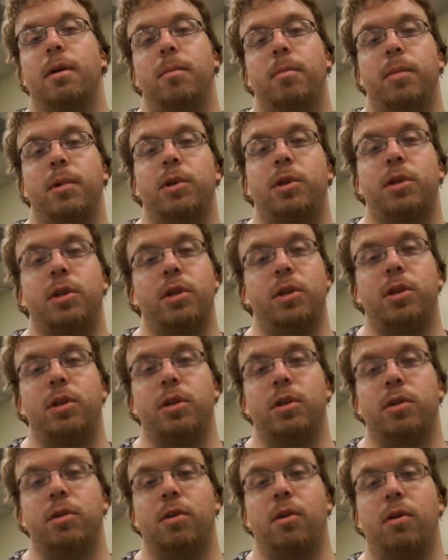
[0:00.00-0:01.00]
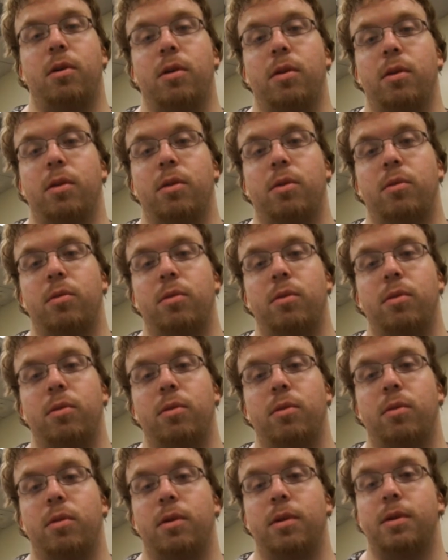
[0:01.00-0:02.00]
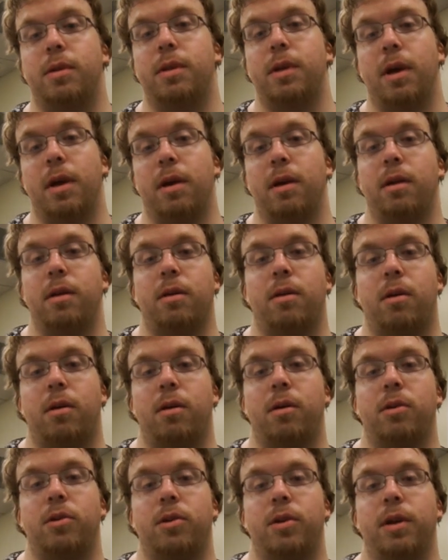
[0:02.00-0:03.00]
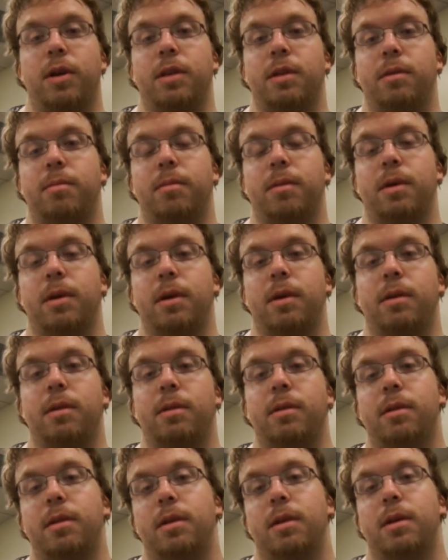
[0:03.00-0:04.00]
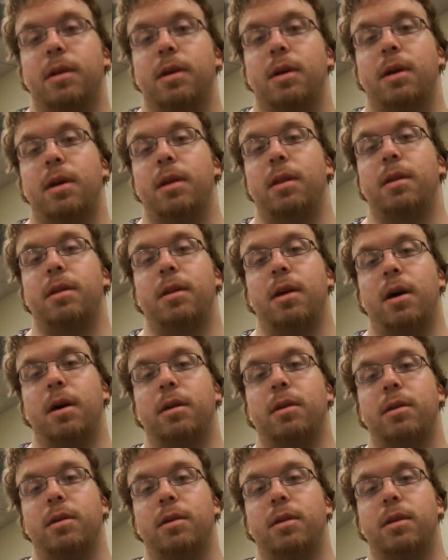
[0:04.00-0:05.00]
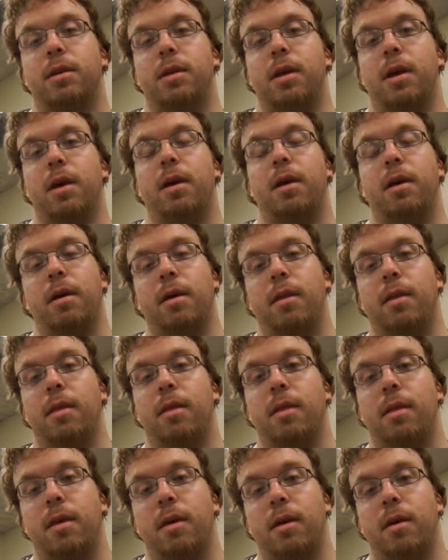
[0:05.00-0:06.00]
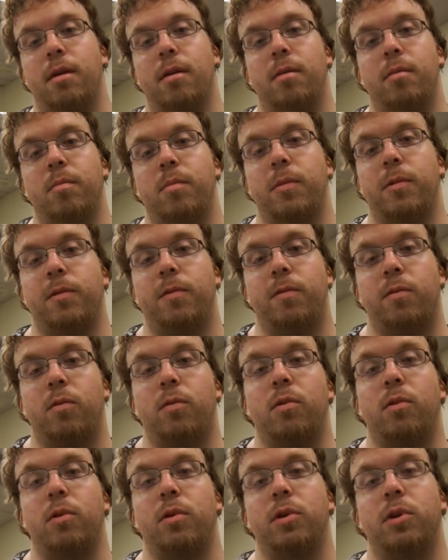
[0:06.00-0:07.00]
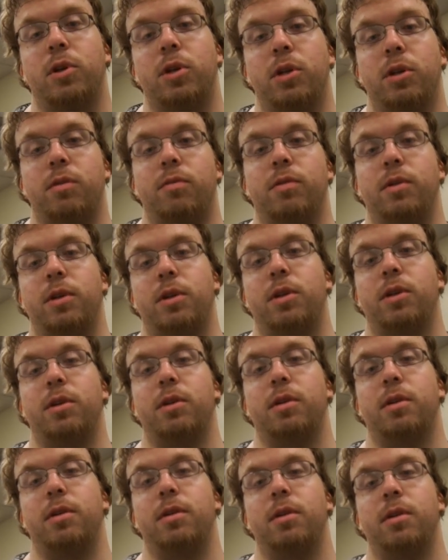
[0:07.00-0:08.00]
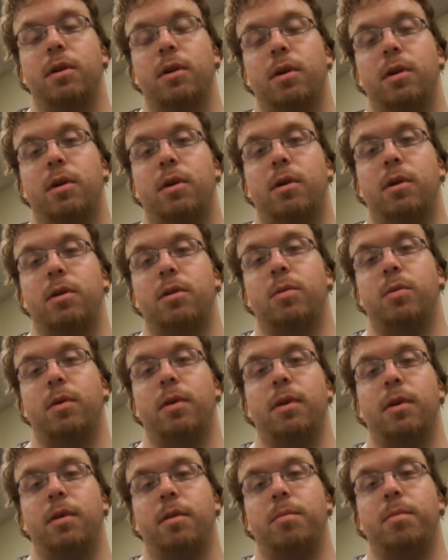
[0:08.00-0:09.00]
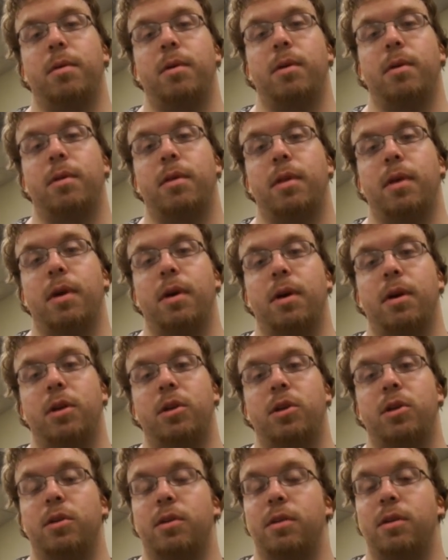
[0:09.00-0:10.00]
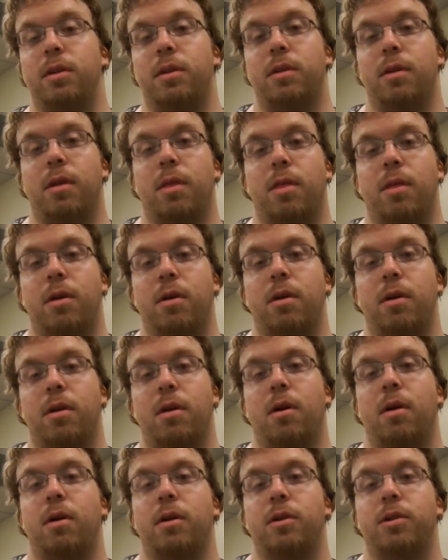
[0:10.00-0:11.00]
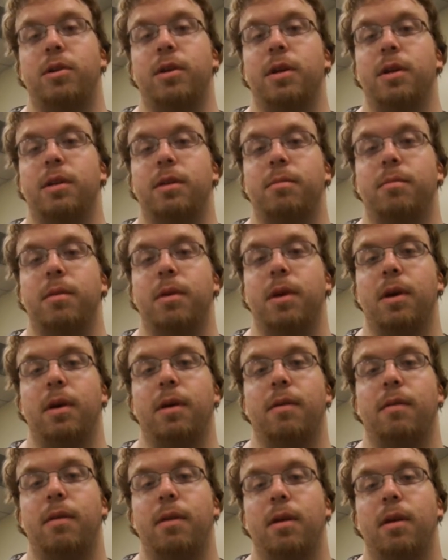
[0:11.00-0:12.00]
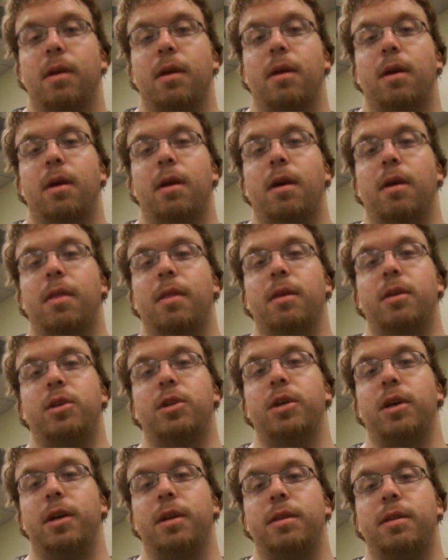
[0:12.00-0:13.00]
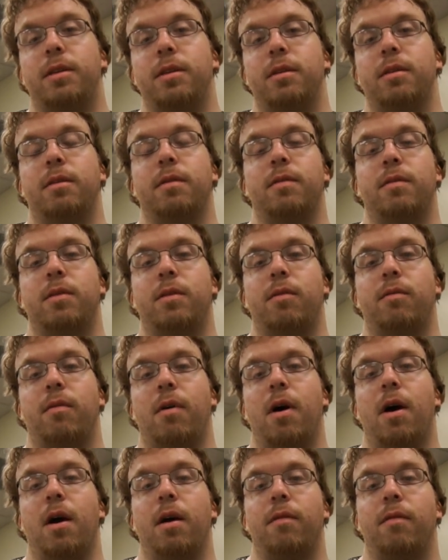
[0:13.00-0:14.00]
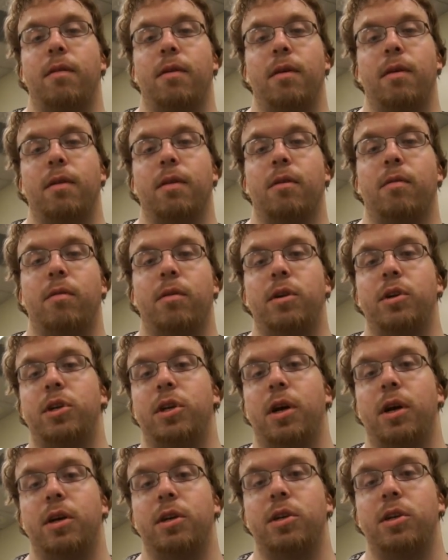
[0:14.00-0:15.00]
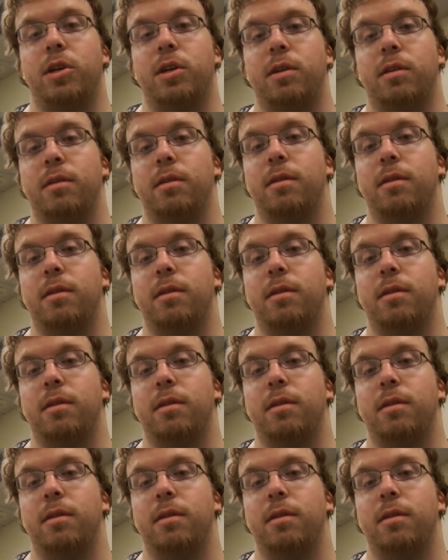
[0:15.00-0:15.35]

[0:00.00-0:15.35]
But she's just gone through her second heart transplant, and the doctors say that before she reaches her 20th birthday, she'll need a third heart transplant, and the chances of surviving the rejection